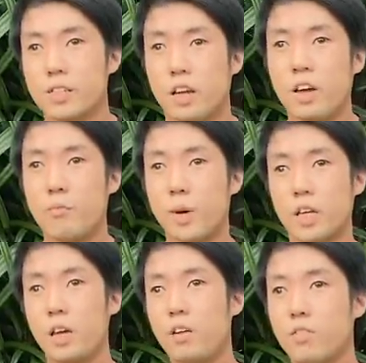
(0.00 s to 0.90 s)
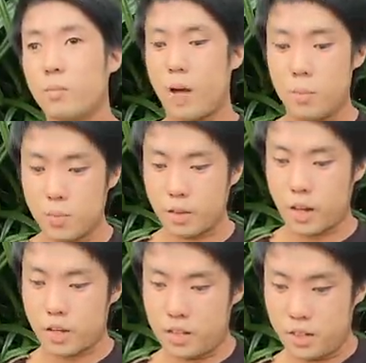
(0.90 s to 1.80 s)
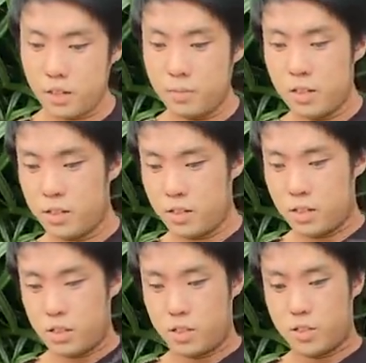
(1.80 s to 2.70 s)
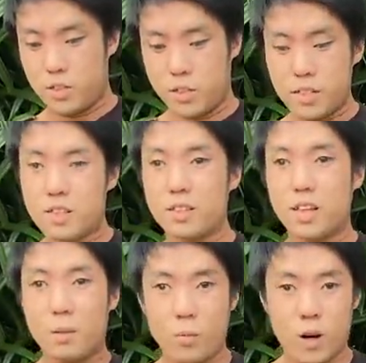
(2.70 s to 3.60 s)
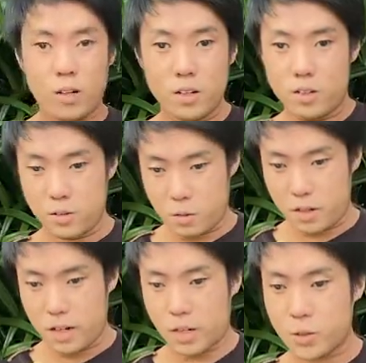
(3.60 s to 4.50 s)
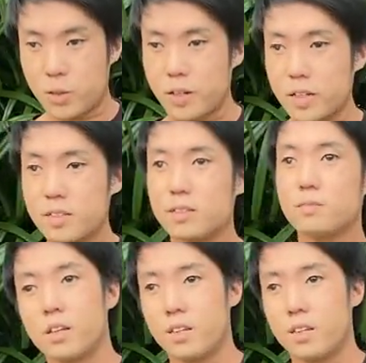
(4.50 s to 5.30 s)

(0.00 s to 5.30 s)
I have my cane from Ambutech here. Just a dumb one, no electronics.